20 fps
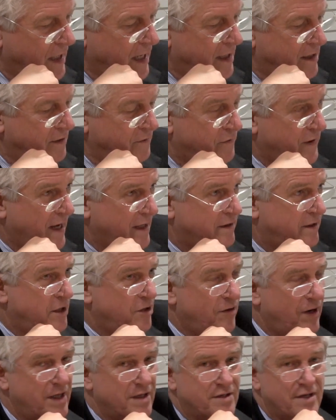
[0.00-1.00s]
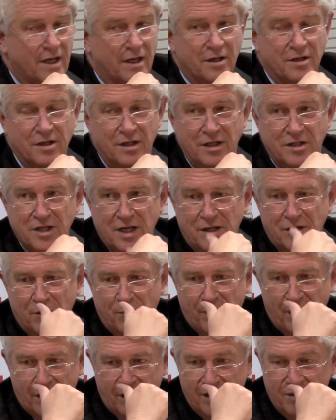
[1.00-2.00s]
And in fact, the UN Secretary
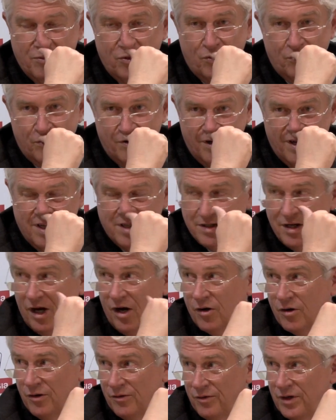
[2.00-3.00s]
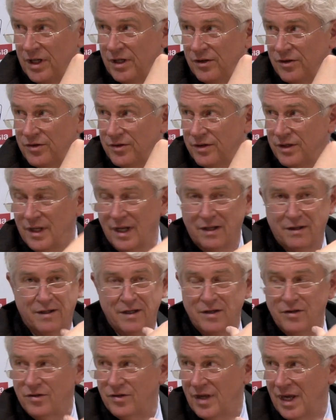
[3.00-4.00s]
General, Ban Ki-moon, is now convinced that
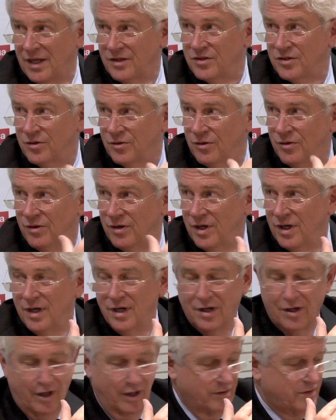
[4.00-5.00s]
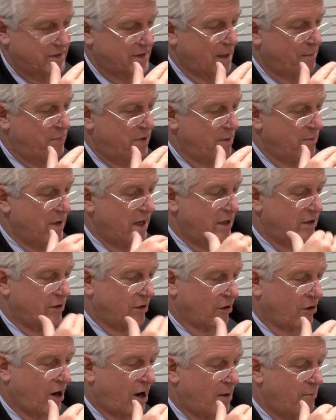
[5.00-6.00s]
this has to supplement
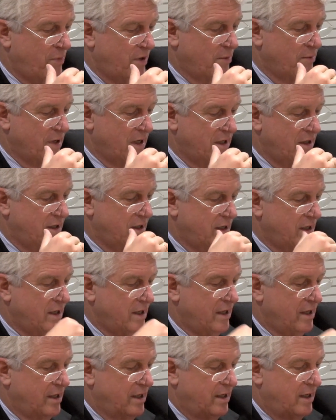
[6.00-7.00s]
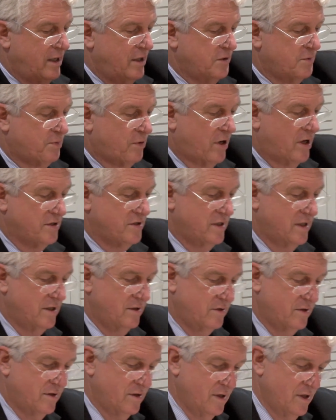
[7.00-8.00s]
or complement his
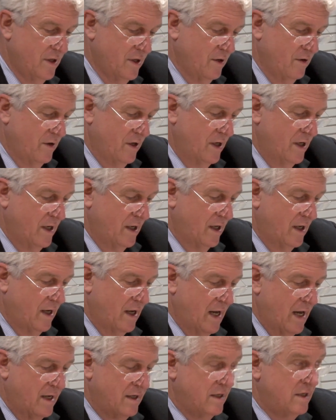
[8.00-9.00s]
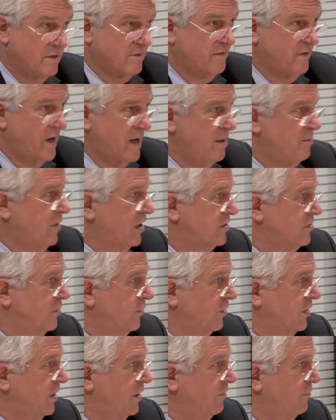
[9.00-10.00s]
process, and he's very much
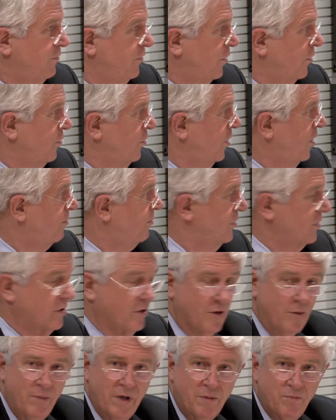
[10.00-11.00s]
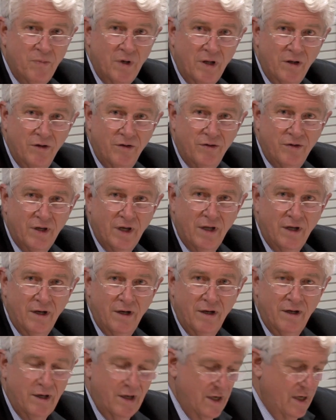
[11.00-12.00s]
looking for corporate commitments
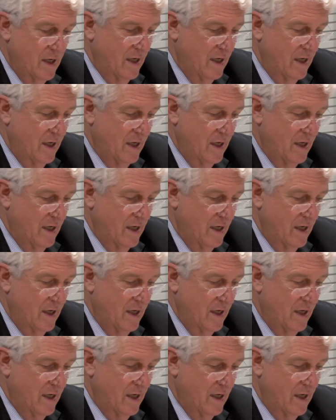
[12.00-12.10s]
and